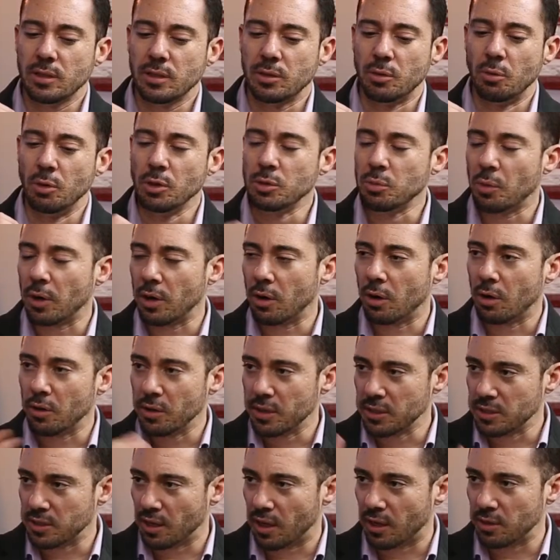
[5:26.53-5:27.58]
the reason why all
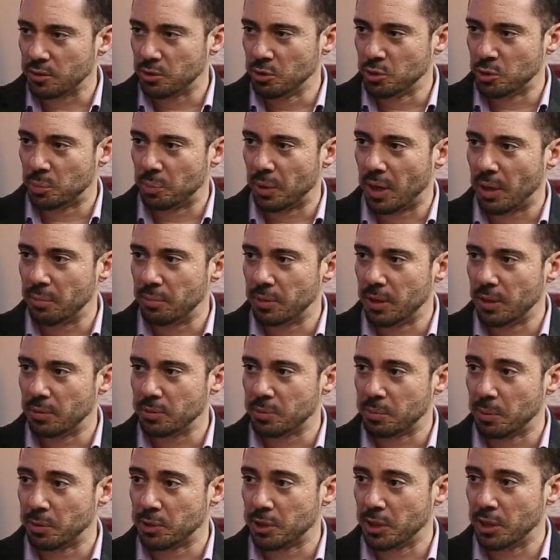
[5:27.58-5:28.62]
these lawsuits are popping up,
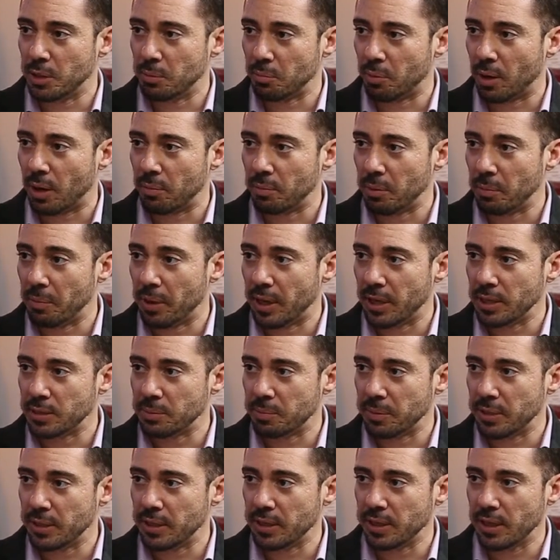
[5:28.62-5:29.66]
especially in property
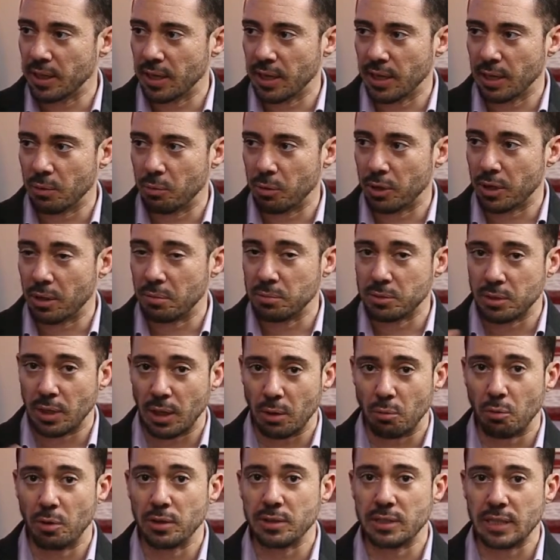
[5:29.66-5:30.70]
management and when it comes to
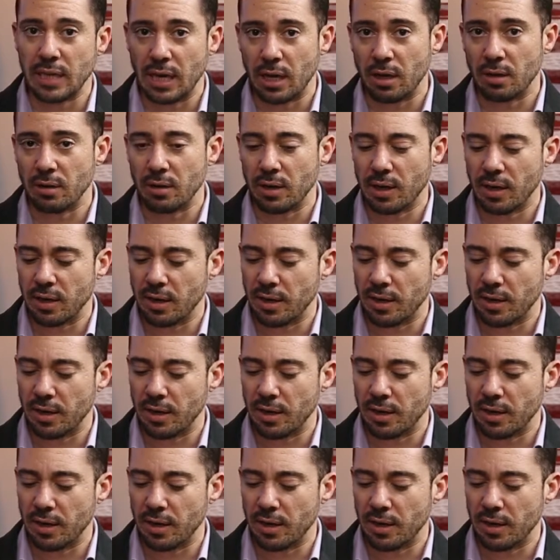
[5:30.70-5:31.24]
like renting out